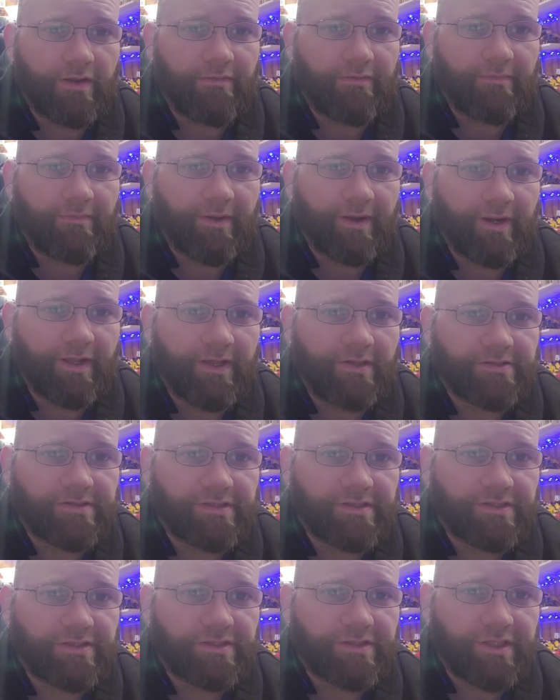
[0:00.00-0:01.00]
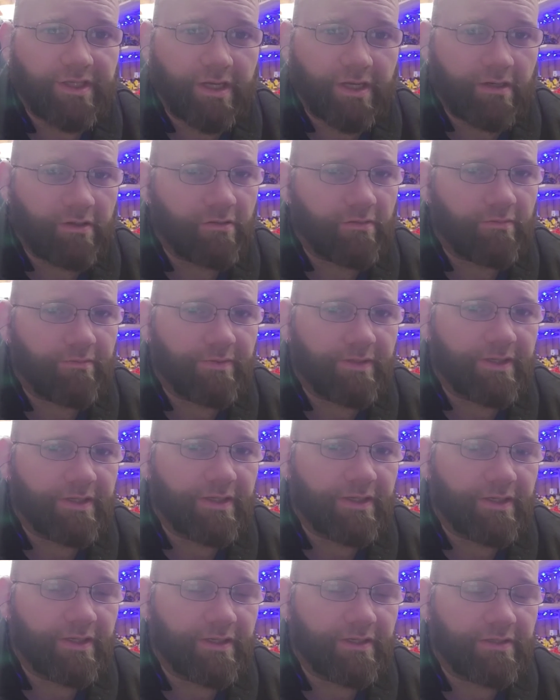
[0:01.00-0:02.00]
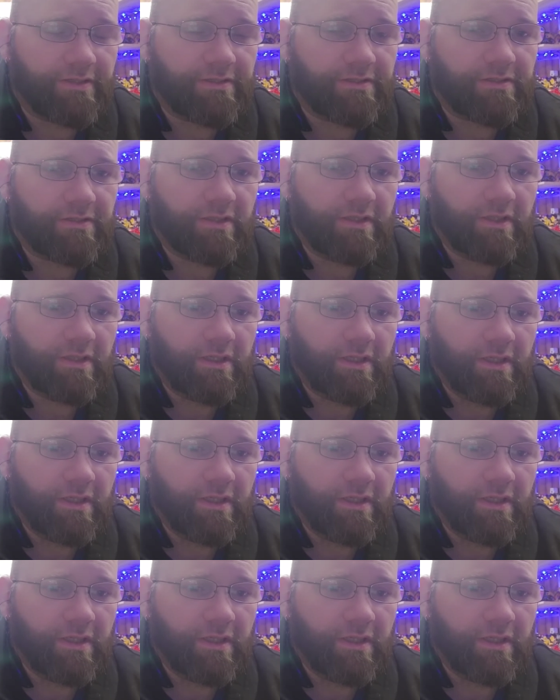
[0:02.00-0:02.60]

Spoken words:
everybody else's channel because